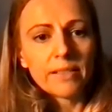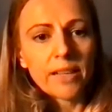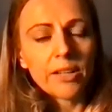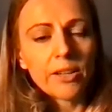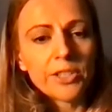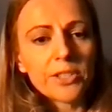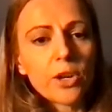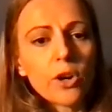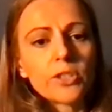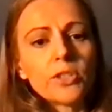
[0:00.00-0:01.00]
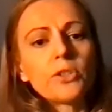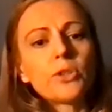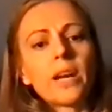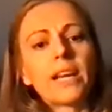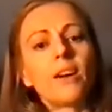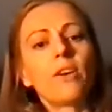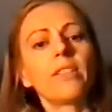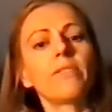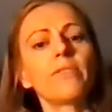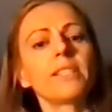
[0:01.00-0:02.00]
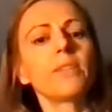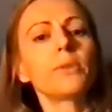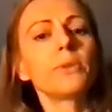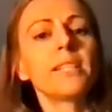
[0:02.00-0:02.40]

and I just concentrate on the physical